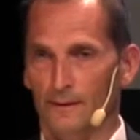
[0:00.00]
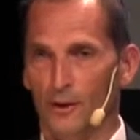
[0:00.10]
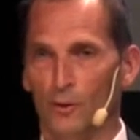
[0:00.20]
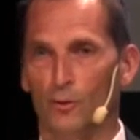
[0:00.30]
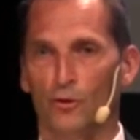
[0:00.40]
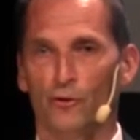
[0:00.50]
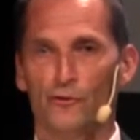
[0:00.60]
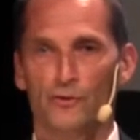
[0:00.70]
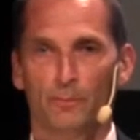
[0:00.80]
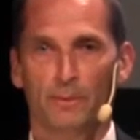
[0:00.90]
low
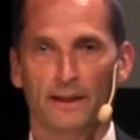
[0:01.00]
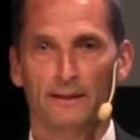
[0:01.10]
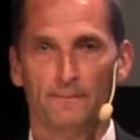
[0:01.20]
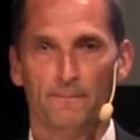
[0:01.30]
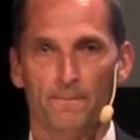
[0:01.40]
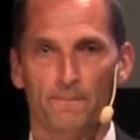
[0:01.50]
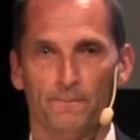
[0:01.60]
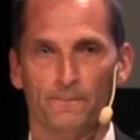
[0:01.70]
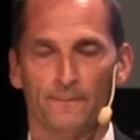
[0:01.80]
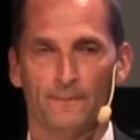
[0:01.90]
cost, no pain.
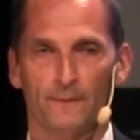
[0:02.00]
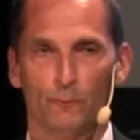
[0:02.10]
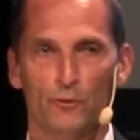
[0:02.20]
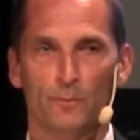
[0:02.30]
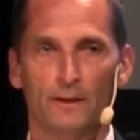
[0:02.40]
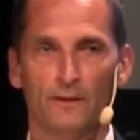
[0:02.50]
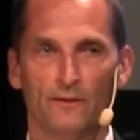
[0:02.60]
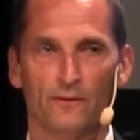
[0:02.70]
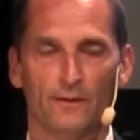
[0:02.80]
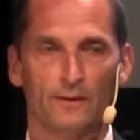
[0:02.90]
Which
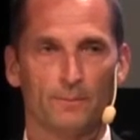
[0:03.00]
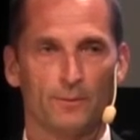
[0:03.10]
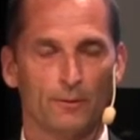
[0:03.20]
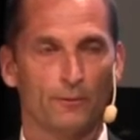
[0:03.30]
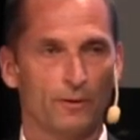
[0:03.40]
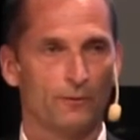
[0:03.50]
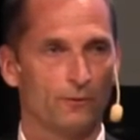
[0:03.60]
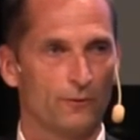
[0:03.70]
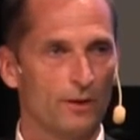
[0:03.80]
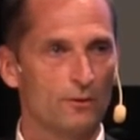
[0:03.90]
means that the producer
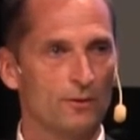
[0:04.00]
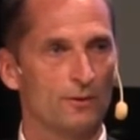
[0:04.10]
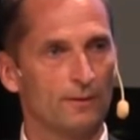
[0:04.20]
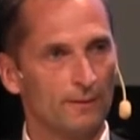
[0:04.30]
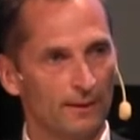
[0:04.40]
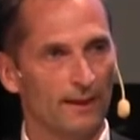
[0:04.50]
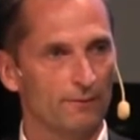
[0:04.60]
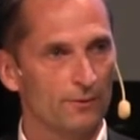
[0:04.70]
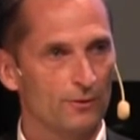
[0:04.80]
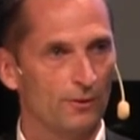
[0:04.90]
association
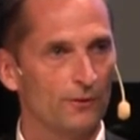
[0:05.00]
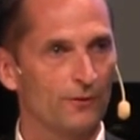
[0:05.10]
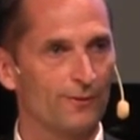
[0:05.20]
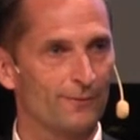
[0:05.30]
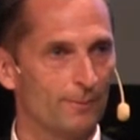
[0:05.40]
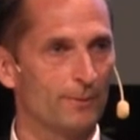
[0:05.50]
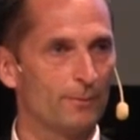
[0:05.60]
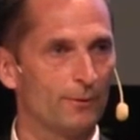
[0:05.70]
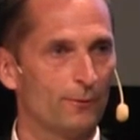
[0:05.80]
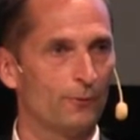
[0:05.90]
have the task from the
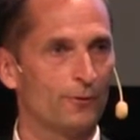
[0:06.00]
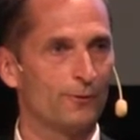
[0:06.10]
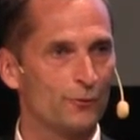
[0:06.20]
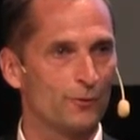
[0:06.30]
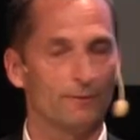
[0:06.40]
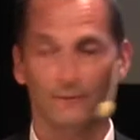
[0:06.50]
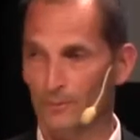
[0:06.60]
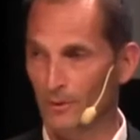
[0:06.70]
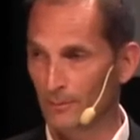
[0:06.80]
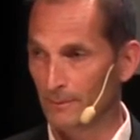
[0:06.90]
producer, solve the
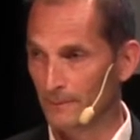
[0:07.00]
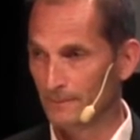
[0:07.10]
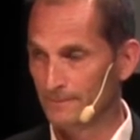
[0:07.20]
problem.